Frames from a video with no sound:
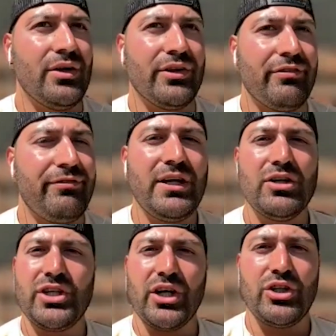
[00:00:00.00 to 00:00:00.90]
the
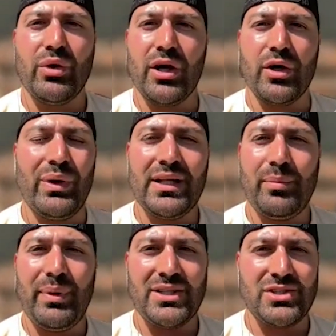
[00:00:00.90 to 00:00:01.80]
figures that you're doing on a weekly
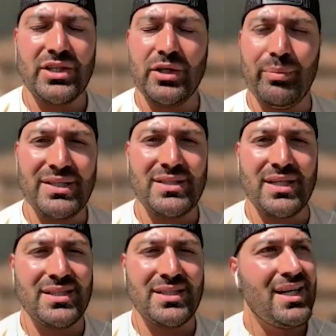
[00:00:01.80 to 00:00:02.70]
basis in your
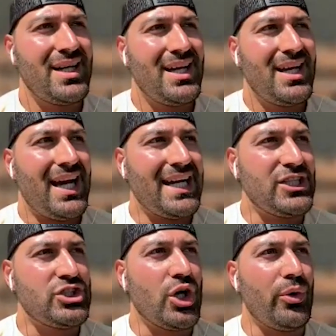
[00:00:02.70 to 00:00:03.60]
business. I
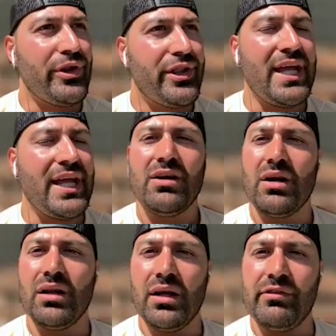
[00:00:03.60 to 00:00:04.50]
just don't think you're
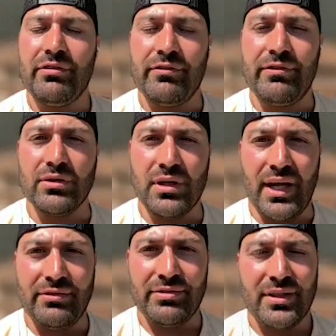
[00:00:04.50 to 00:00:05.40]
going to live a fulfilled
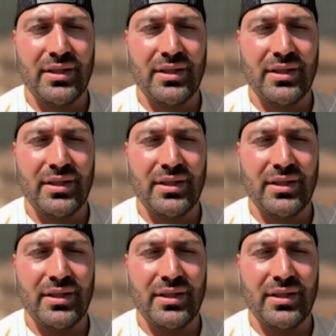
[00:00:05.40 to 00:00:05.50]
life.